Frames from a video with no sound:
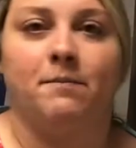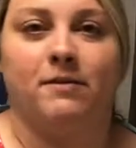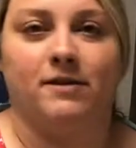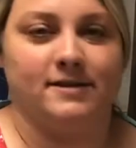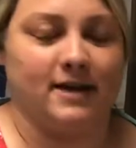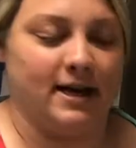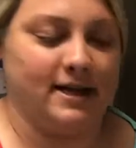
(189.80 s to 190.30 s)
of the
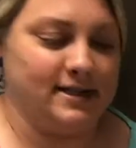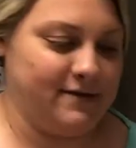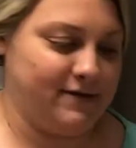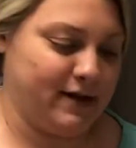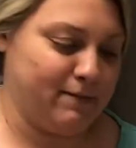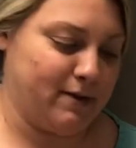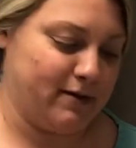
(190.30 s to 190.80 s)

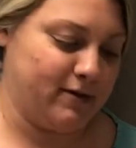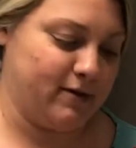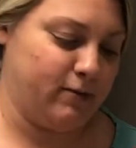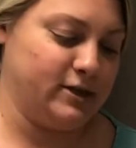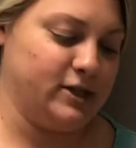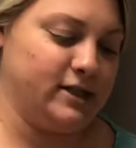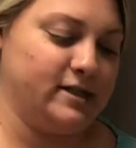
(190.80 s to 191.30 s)
scientific method,
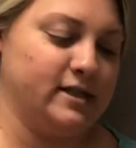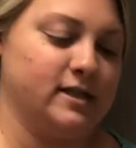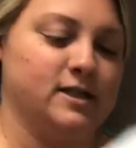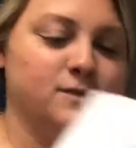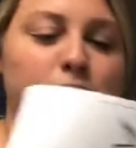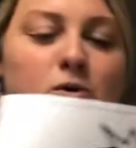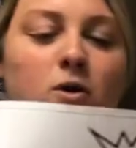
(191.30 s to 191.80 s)
which is
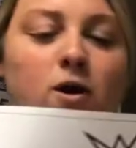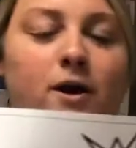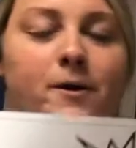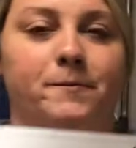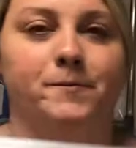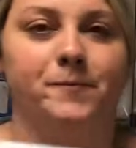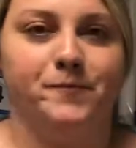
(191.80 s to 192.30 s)

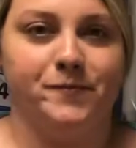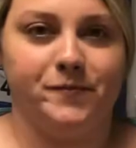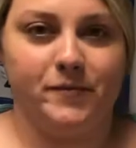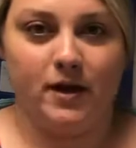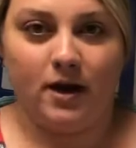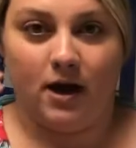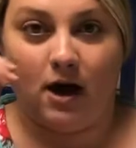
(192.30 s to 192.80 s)
explore.
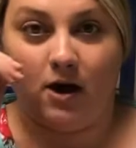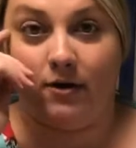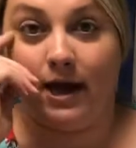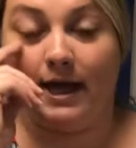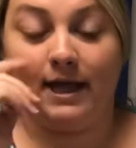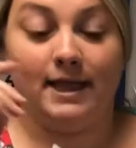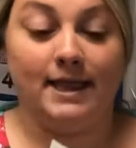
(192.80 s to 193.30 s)
All
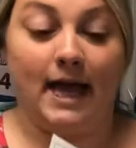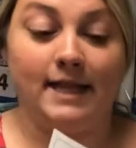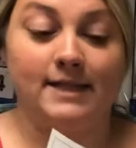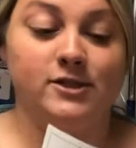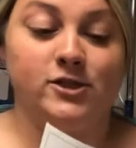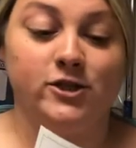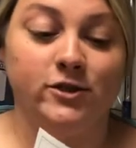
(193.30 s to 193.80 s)
right,
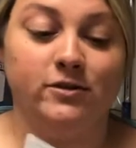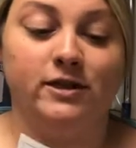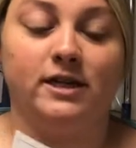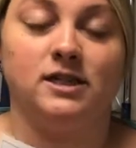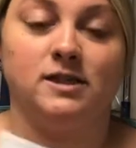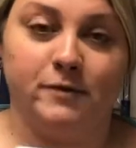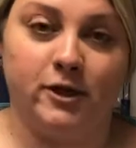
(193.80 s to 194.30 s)
let's do the
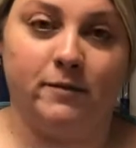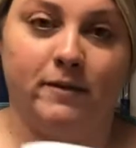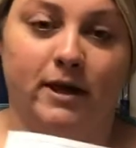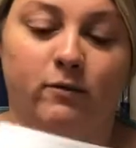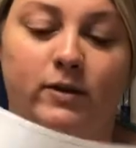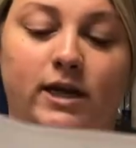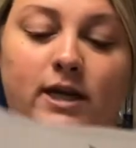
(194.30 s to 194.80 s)

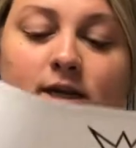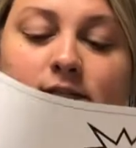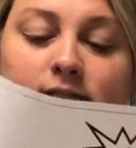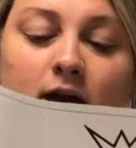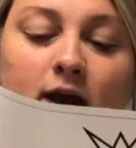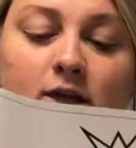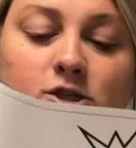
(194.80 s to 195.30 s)
experiment. We need to
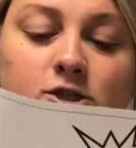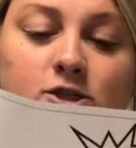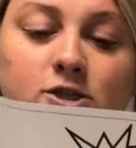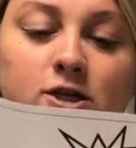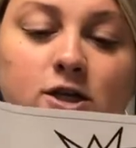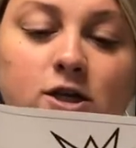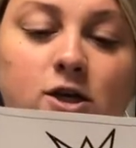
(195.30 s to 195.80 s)
touch,
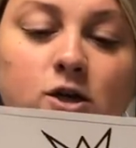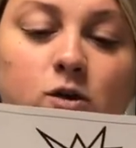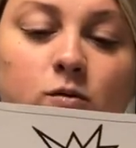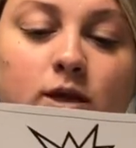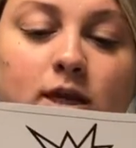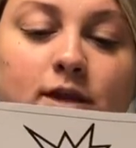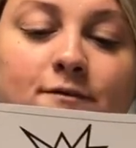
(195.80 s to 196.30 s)
we need to